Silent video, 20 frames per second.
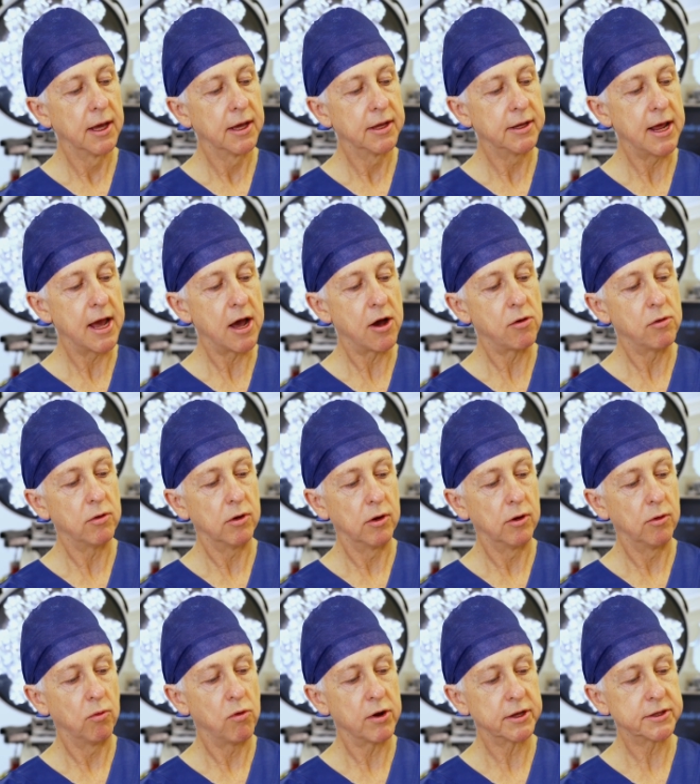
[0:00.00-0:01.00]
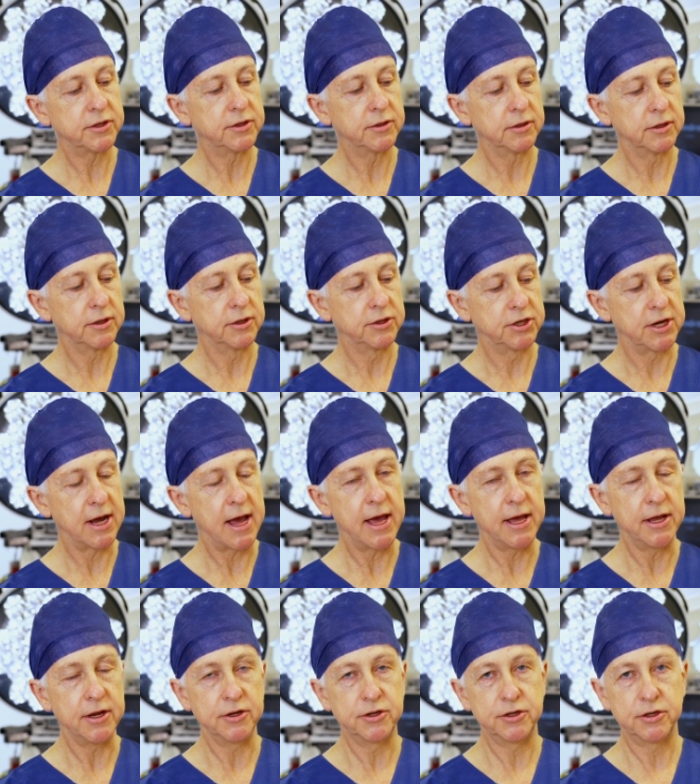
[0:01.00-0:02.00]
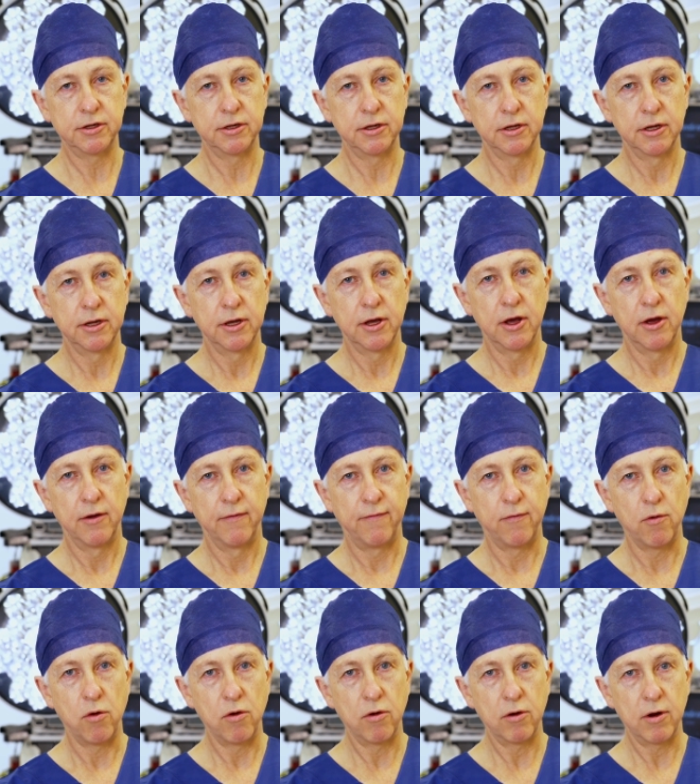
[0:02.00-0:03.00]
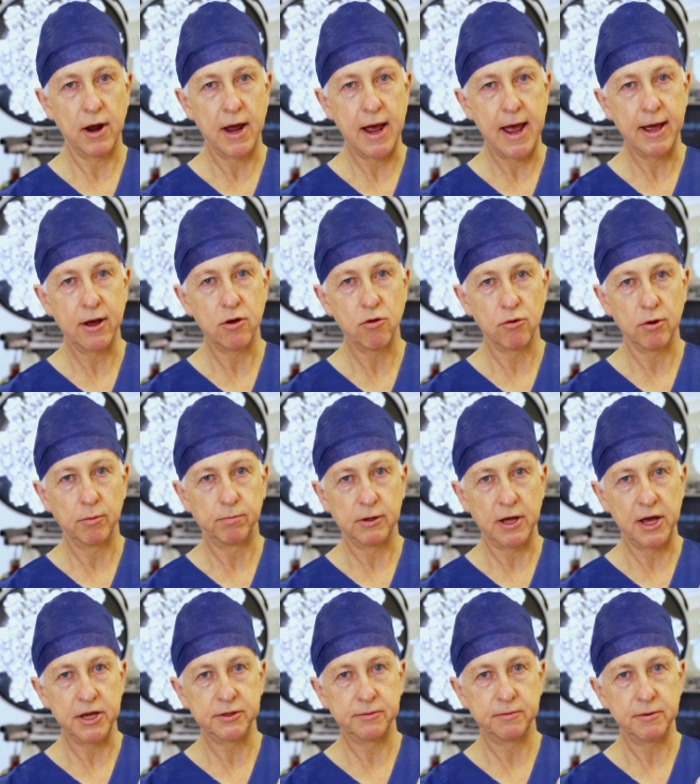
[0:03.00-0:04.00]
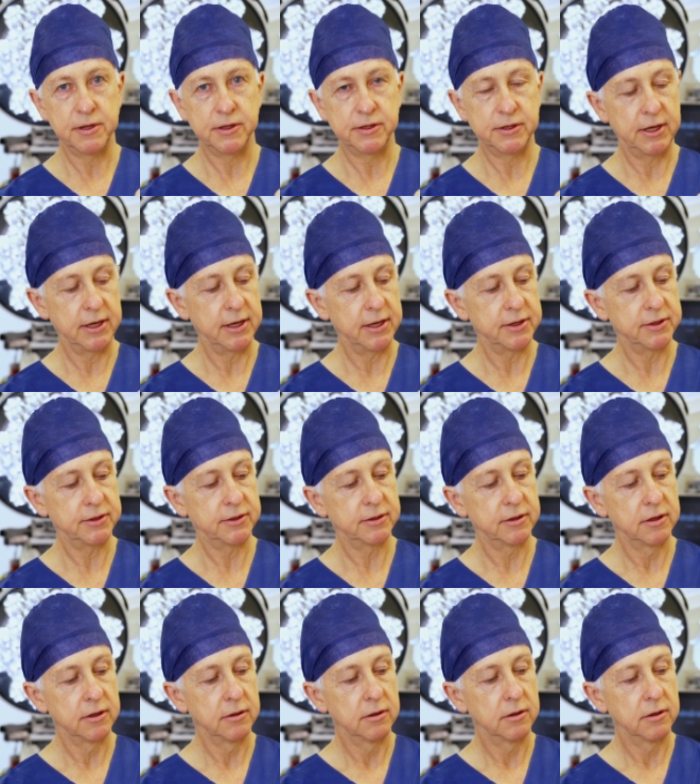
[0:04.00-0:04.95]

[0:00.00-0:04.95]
Now, what's changed for ankle replacements is